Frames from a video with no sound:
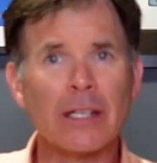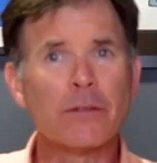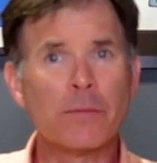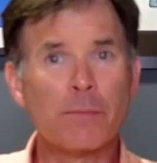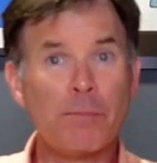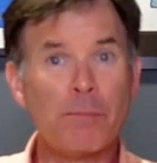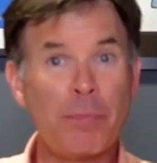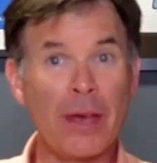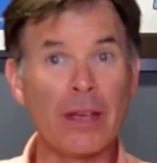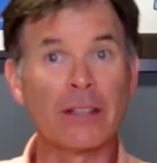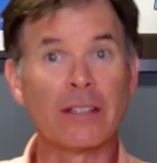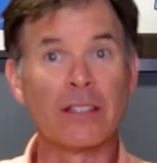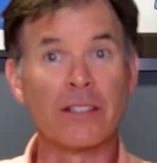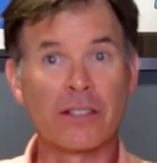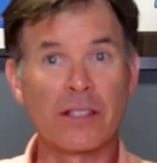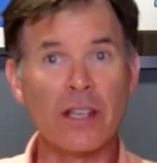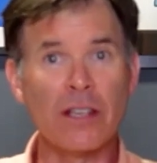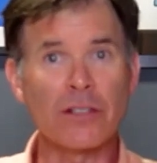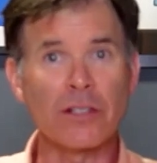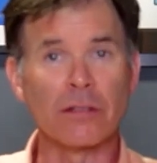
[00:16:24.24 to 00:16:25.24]
It's a big
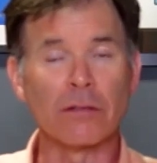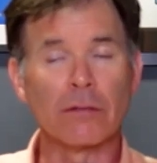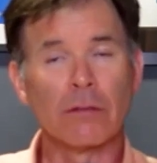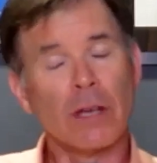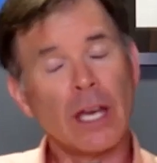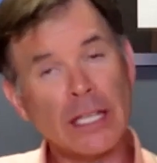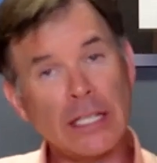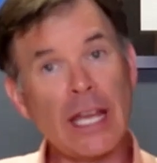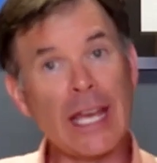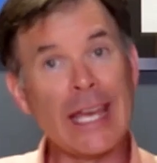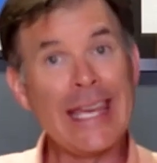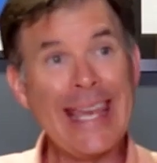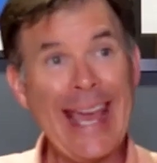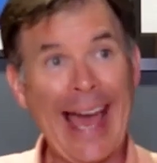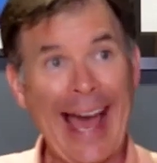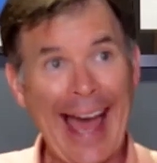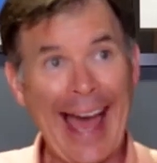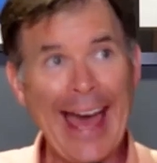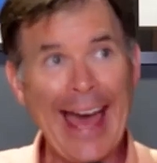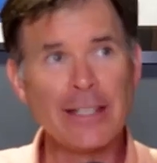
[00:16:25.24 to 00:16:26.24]
decision. And
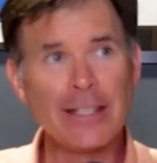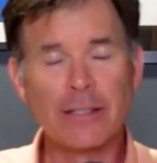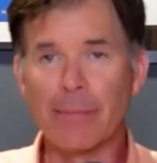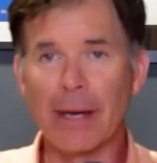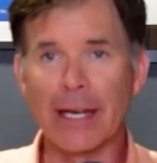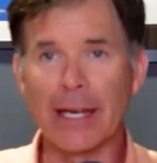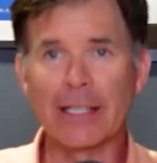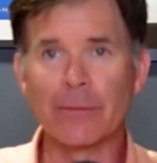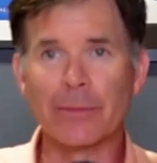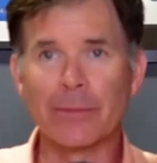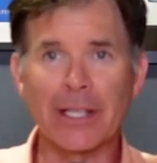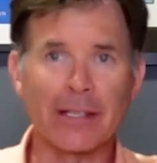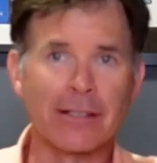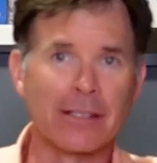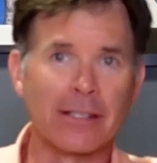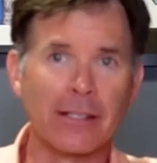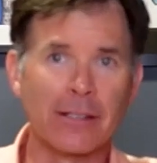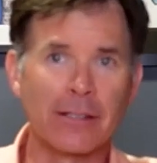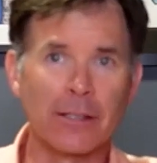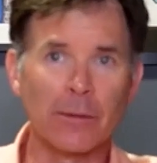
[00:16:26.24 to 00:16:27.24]
he had to make it with that
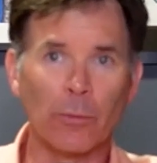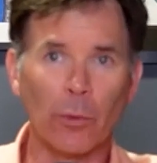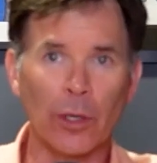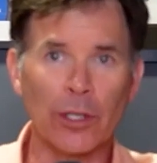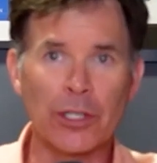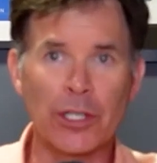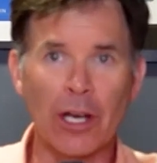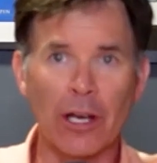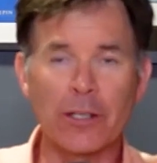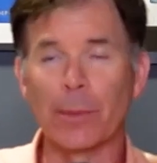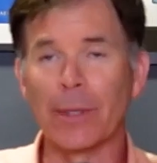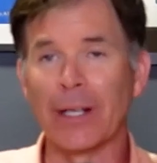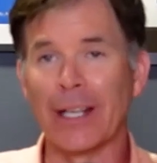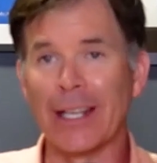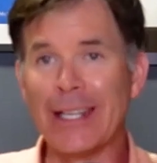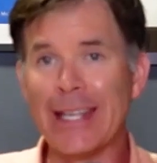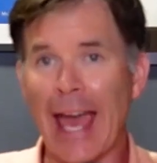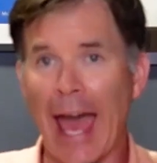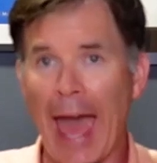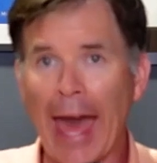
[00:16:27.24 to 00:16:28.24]
system one judgment.
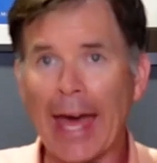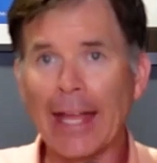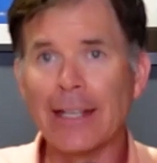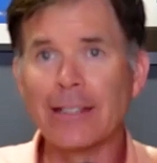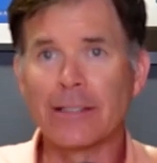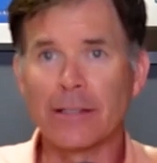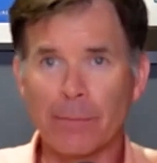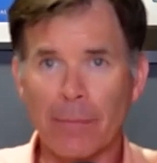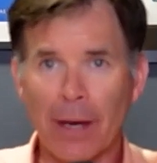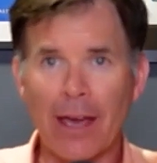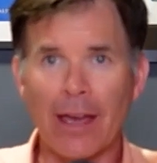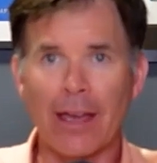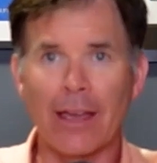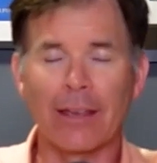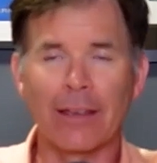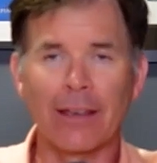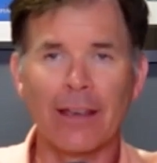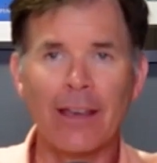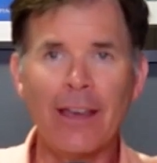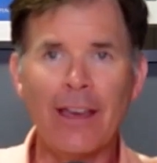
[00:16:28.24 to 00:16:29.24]
He had to
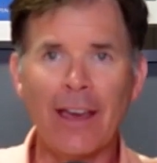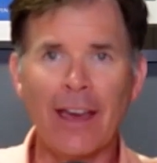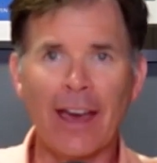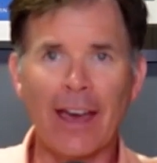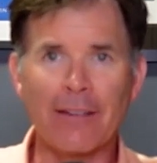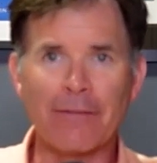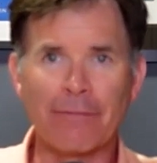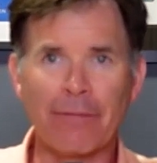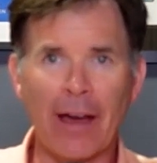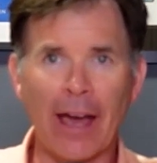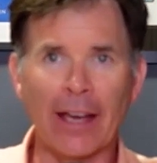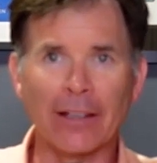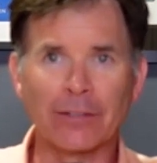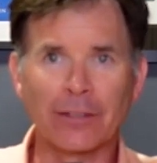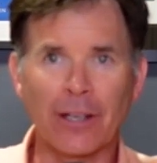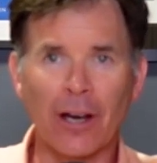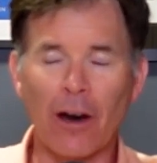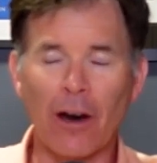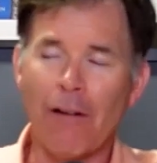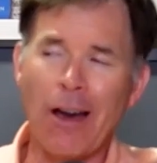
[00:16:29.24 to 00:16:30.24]
make a
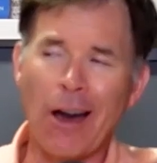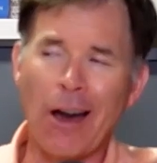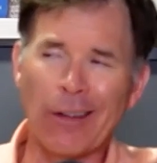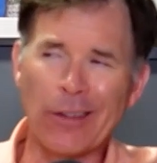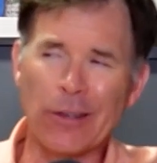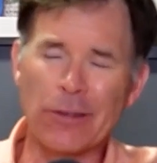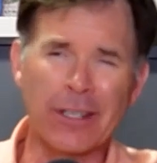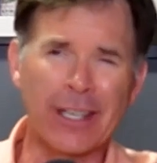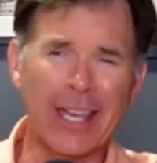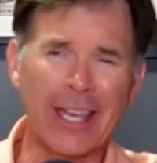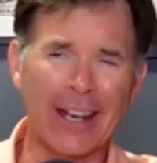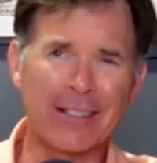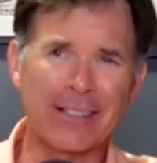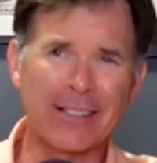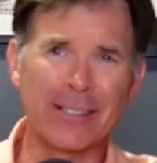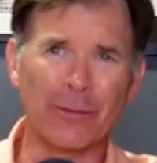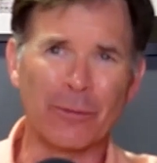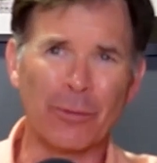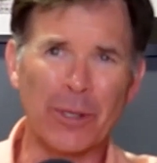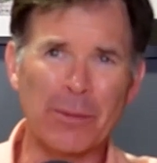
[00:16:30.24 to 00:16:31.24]
fast call. Although you kind of
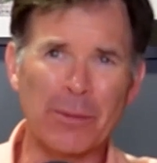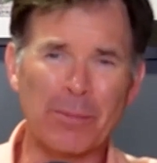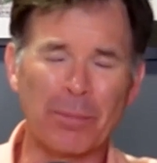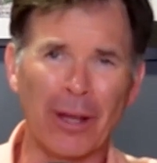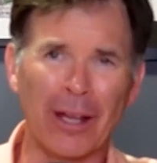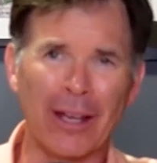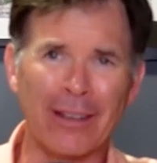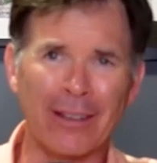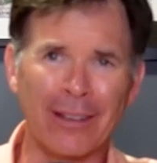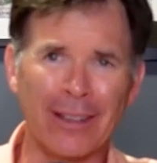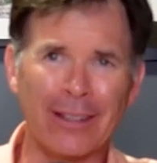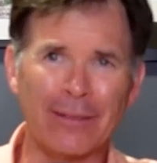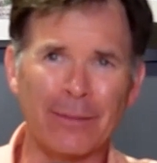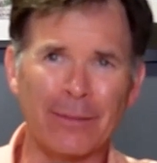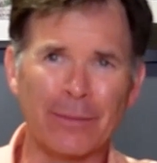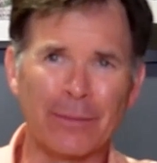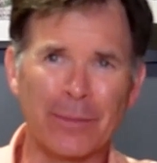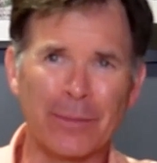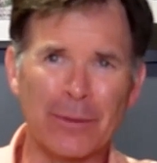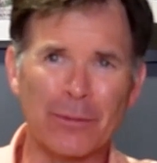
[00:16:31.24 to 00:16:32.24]
see the replay,
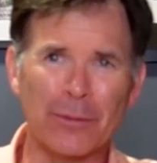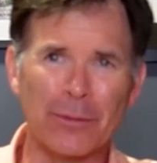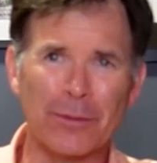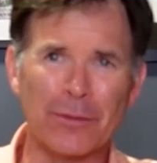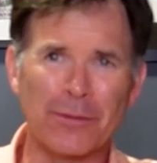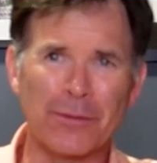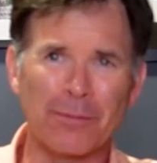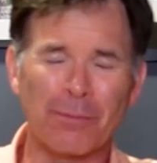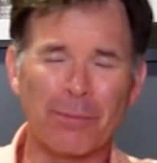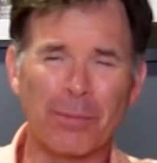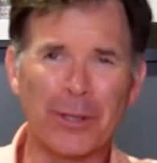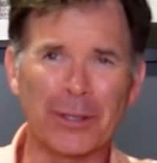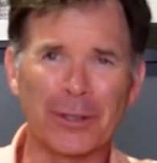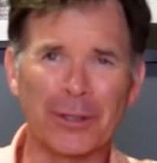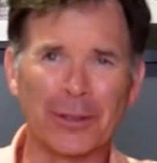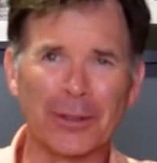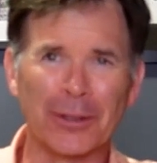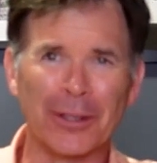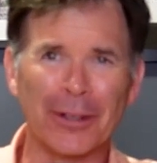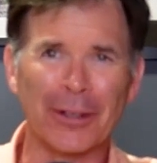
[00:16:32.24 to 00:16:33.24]
it was pretty
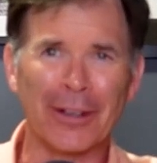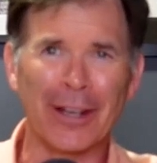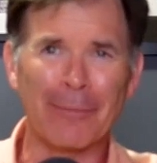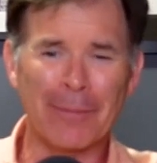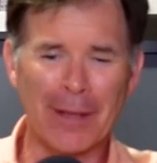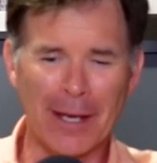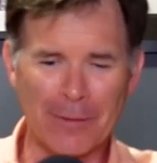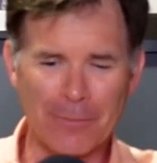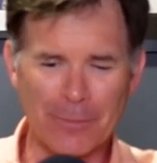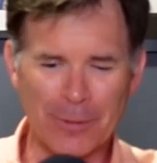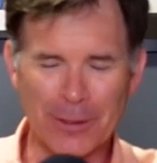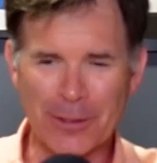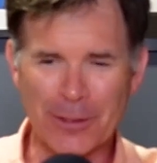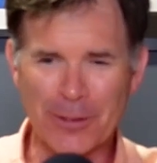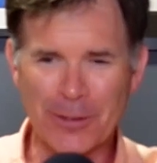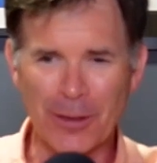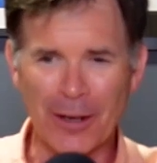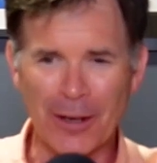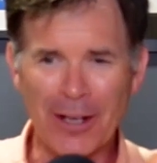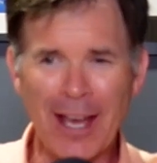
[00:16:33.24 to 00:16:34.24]
clear. I'm not really
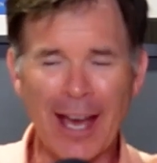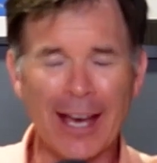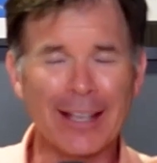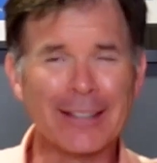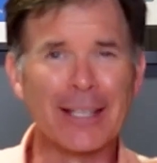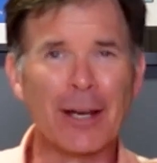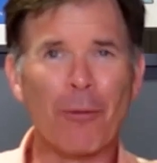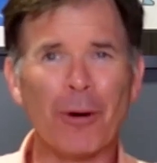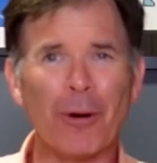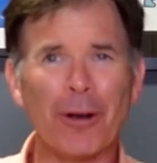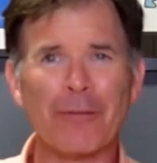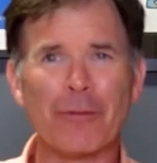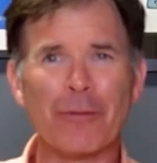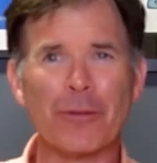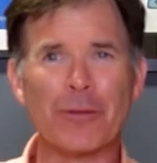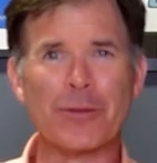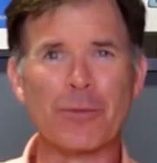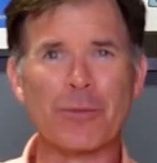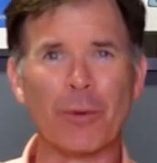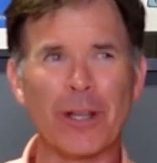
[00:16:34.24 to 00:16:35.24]
sure. I wonder if
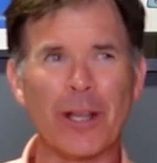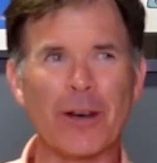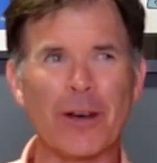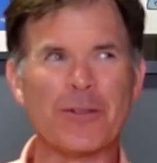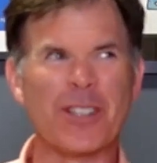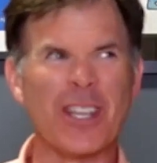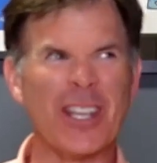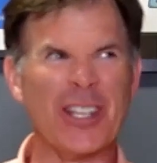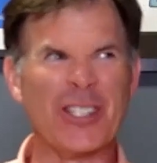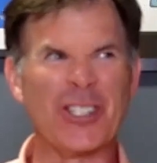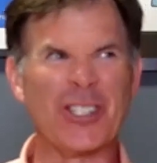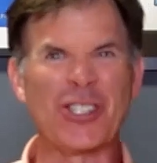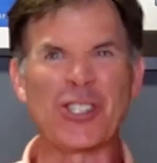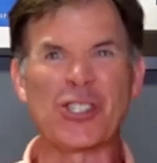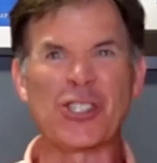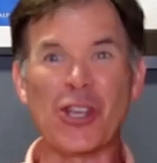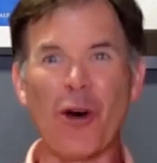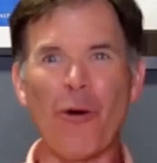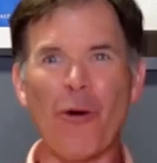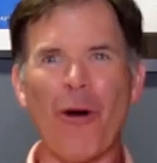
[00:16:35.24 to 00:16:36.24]
it was one of those that's
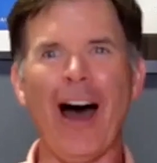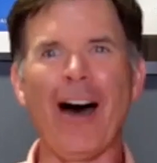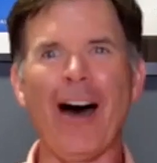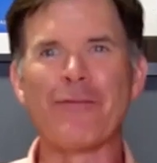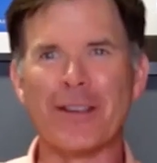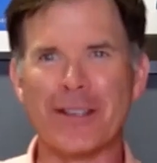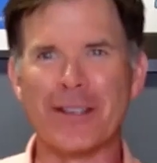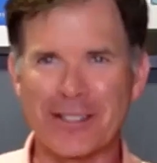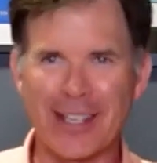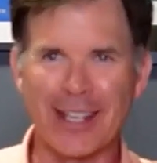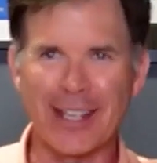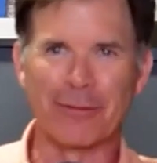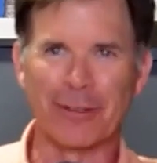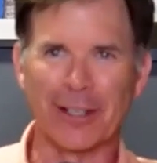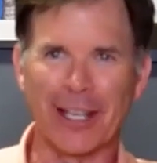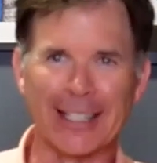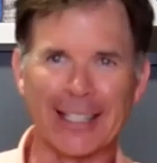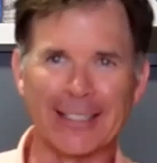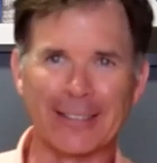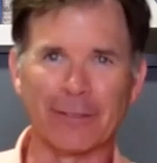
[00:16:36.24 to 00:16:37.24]
so obvious that he
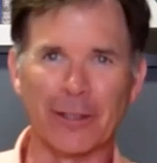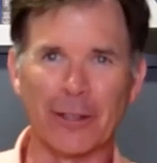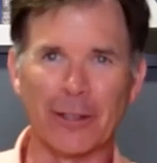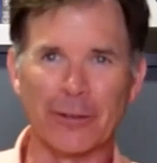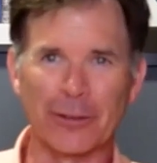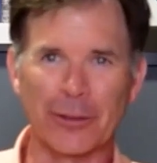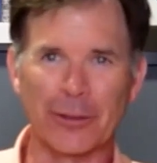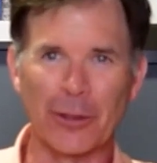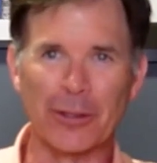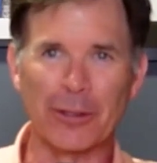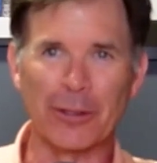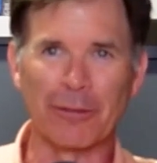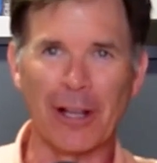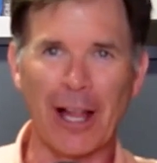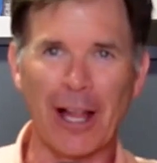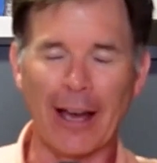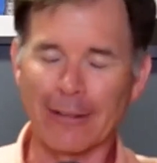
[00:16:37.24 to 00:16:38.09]
forgot to throw the flag.